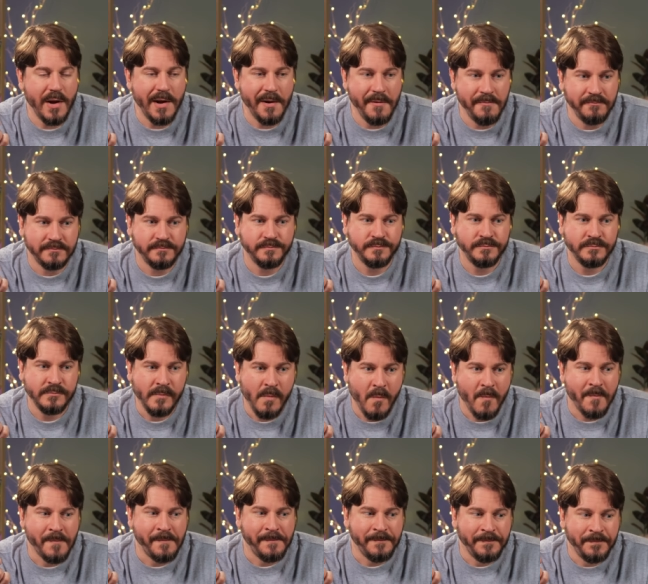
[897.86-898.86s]
well,
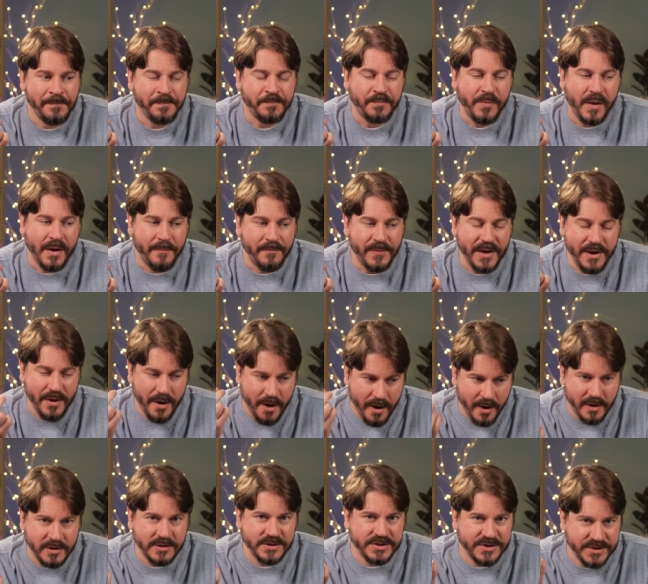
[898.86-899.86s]
they
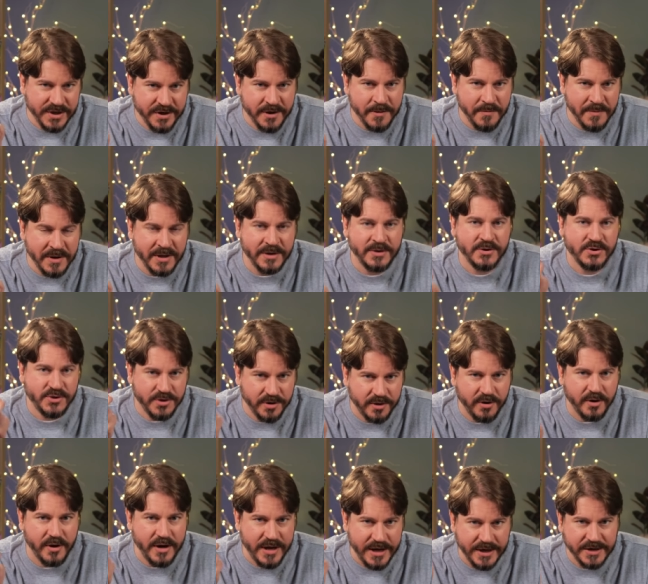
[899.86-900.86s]
are cinnamon
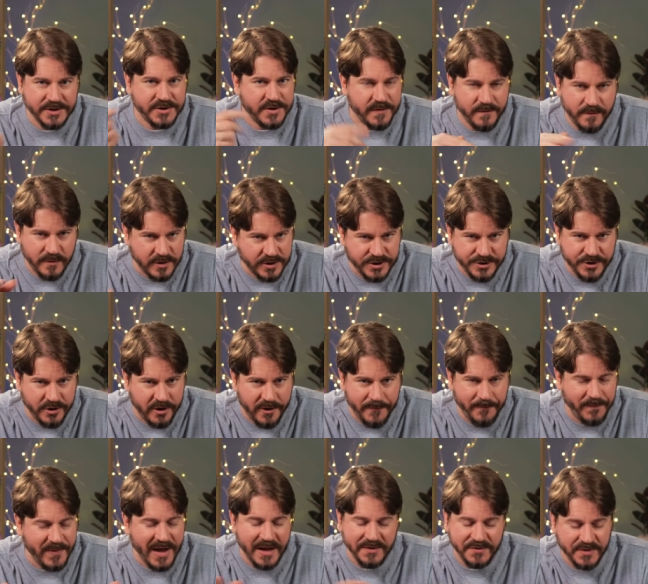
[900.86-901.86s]
sugar ish for sure.
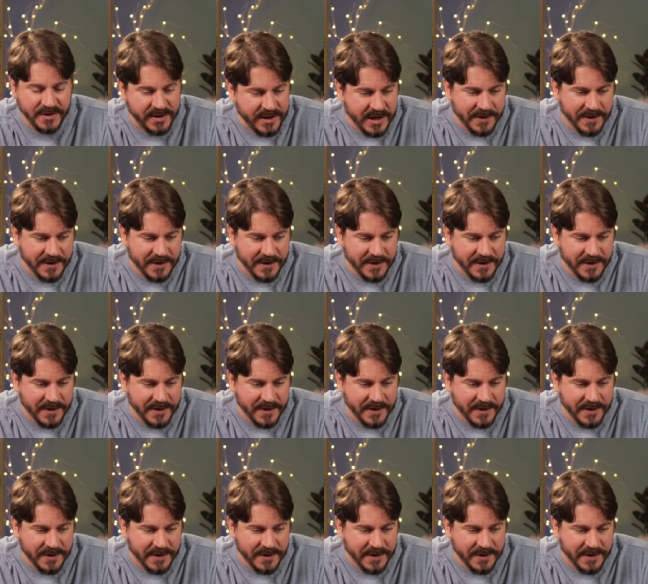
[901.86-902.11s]
That's a